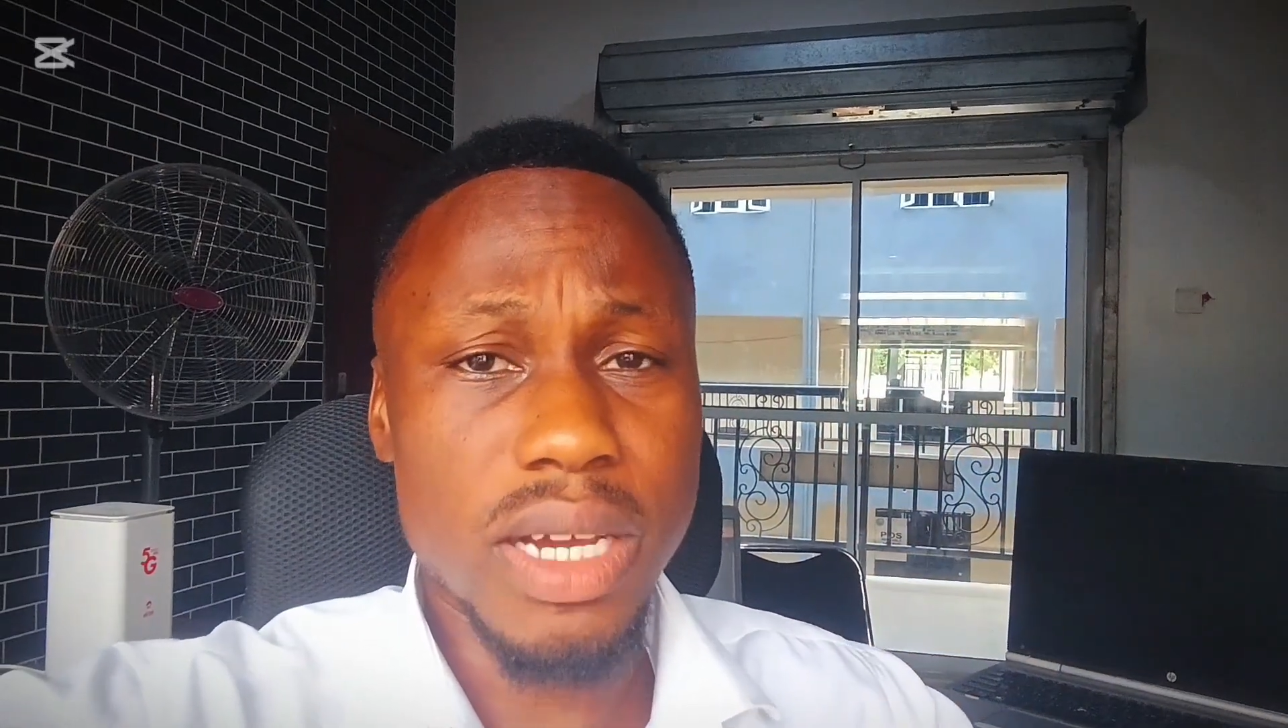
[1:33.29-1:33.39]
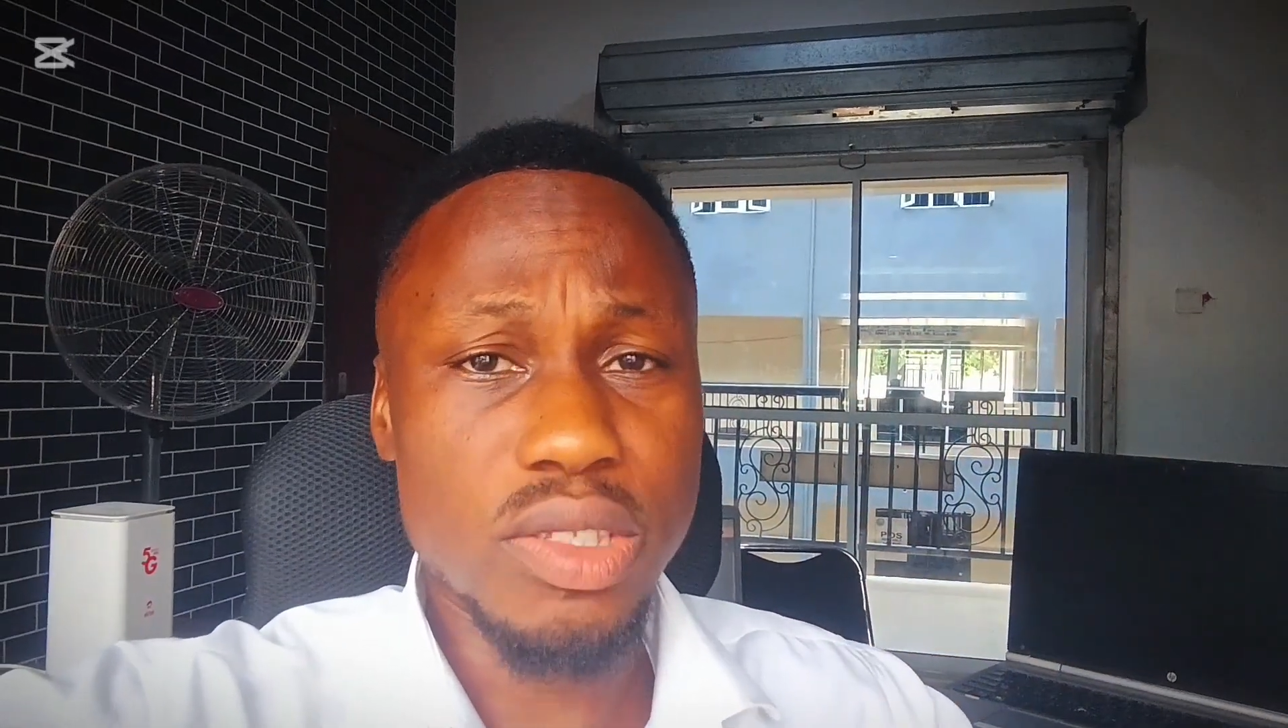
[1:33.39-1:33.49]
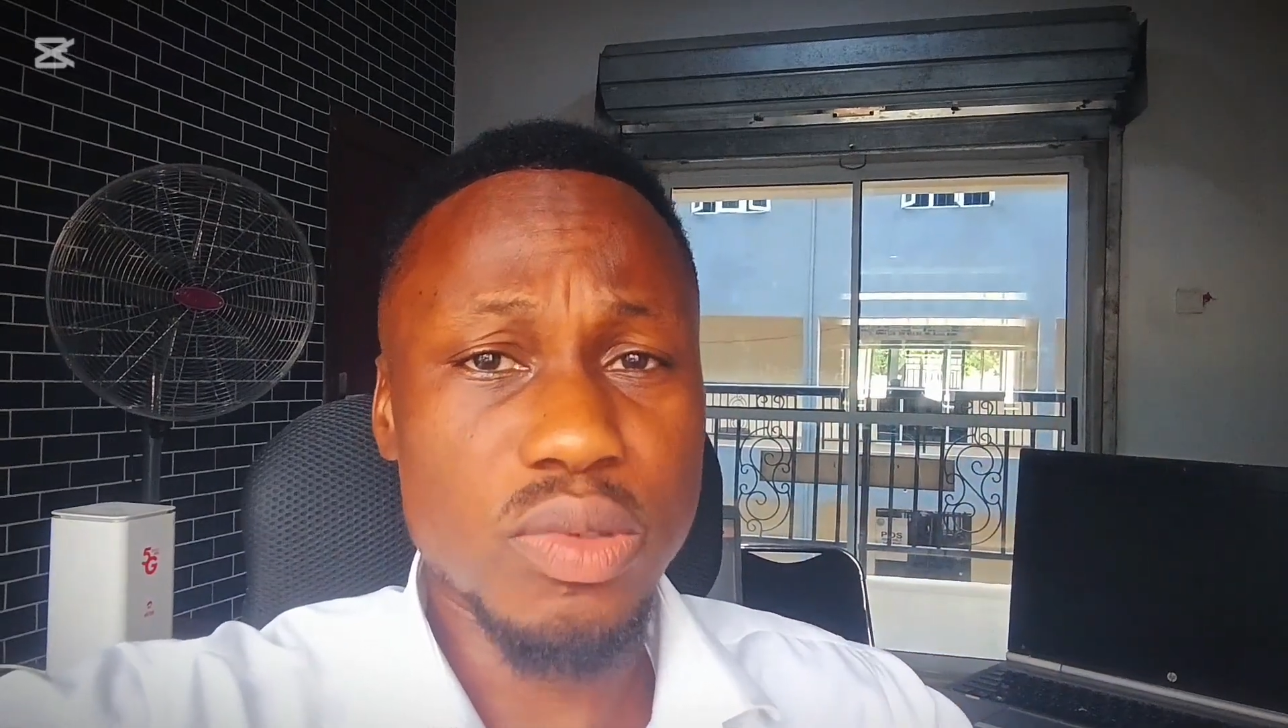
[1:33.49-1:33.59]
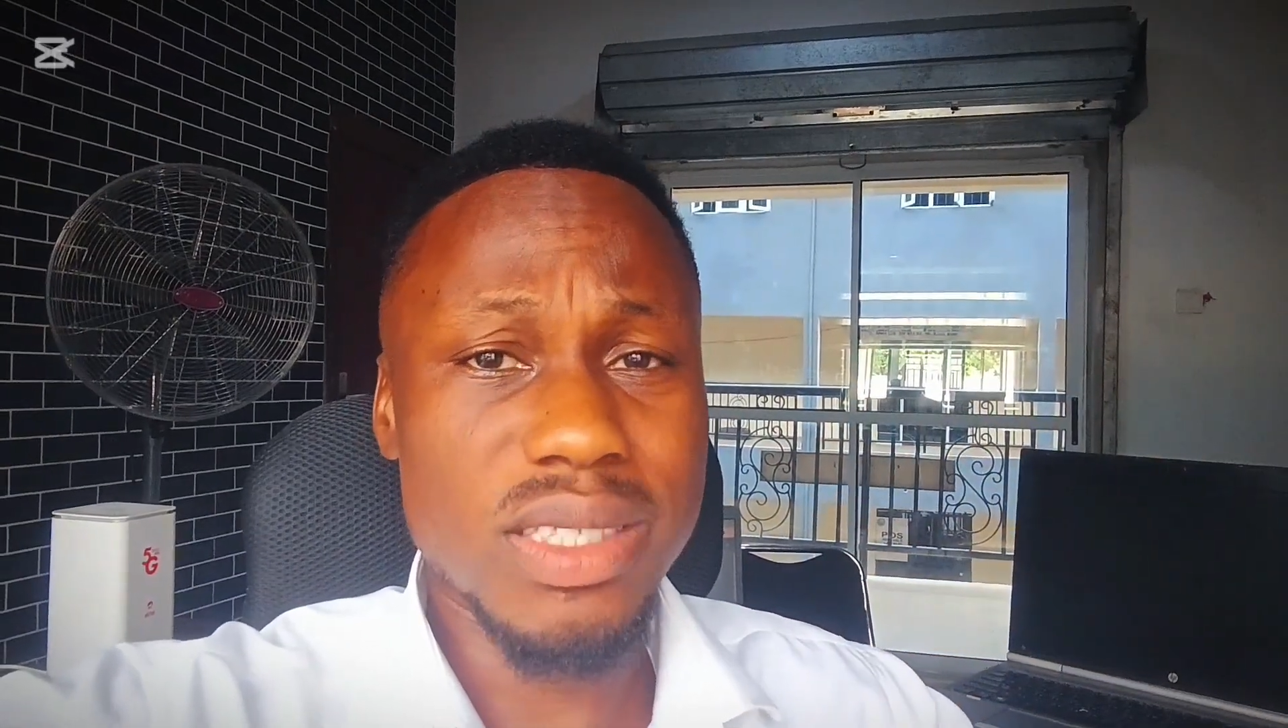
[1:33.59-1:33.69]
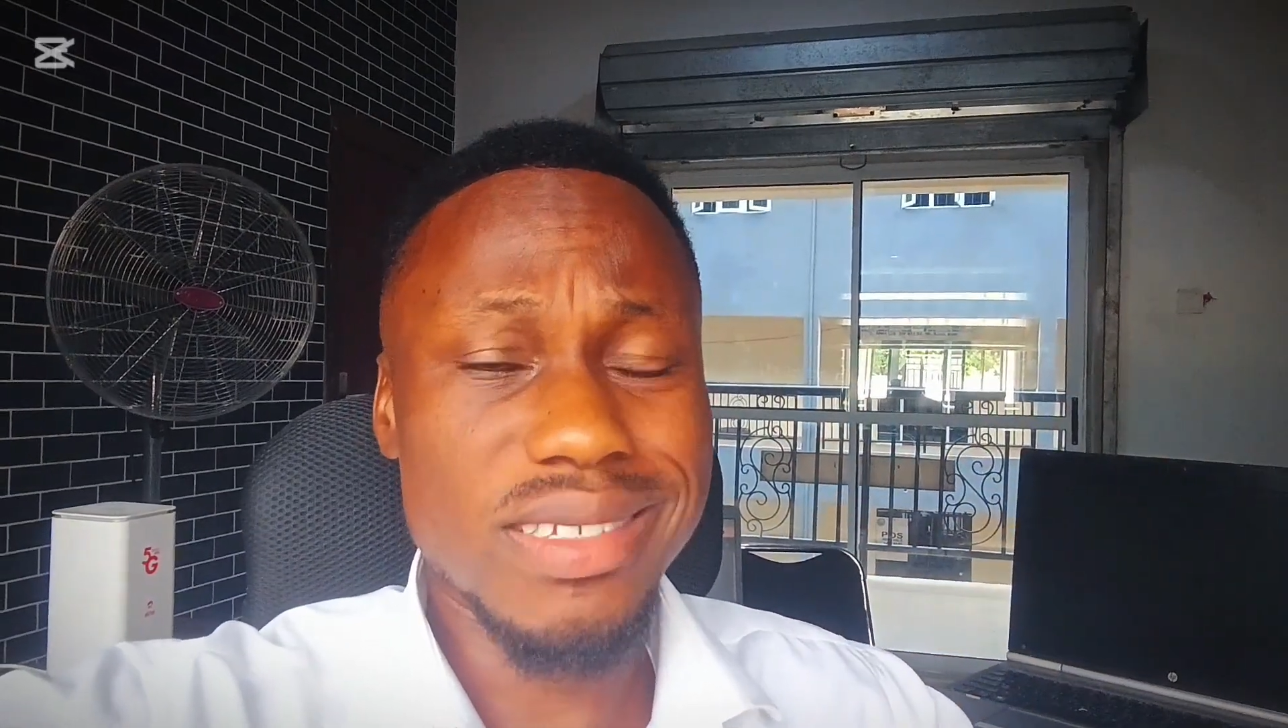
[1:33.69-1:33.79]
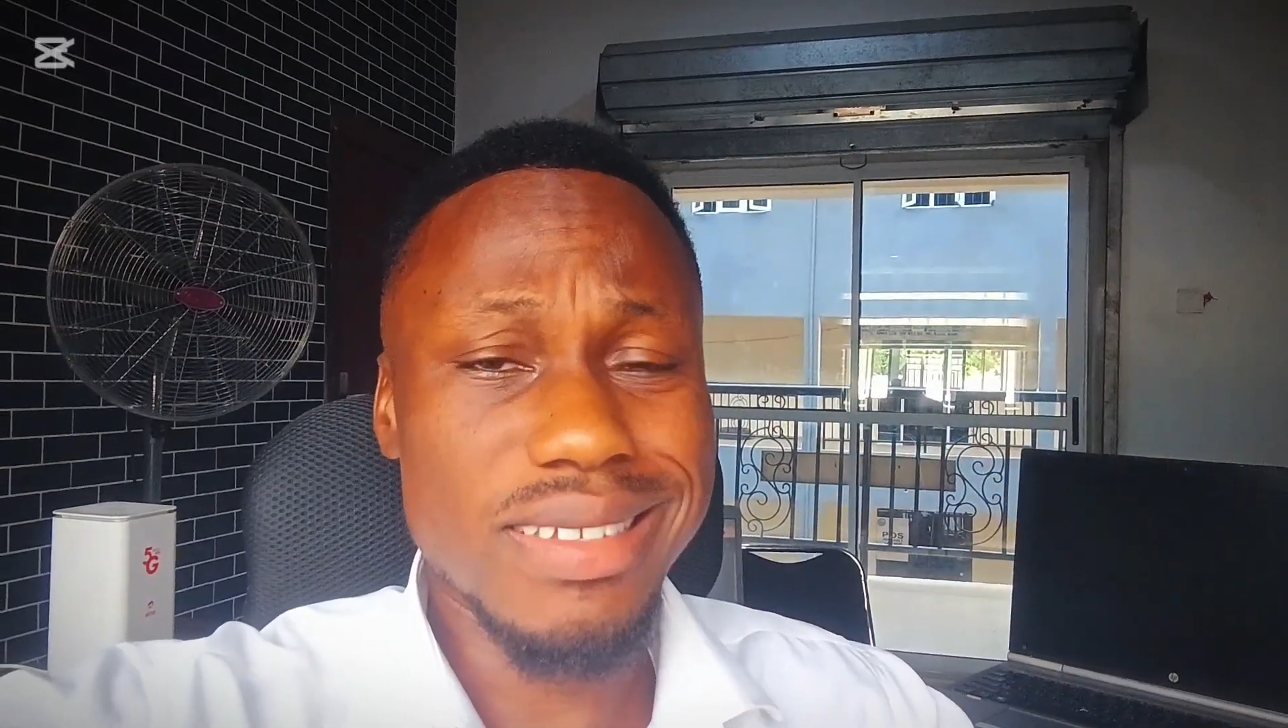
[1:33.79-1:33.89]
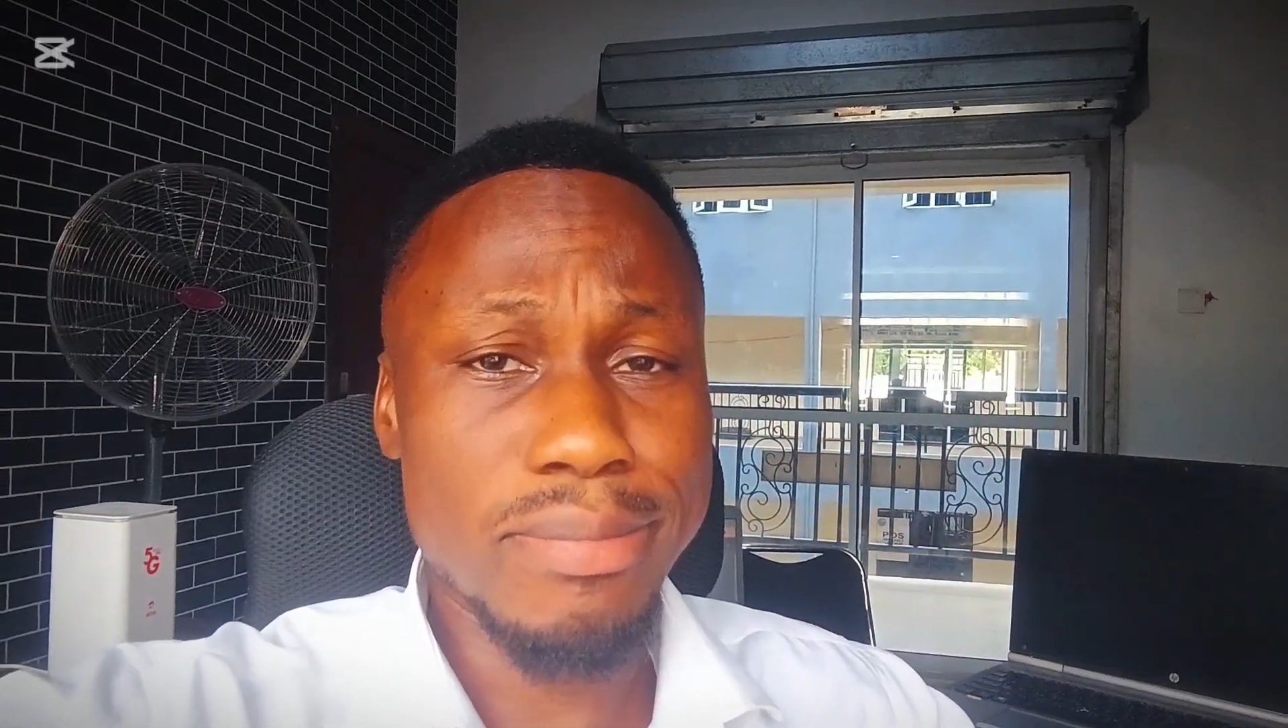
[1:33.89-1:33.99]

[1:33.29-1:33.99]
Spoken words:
by tweeting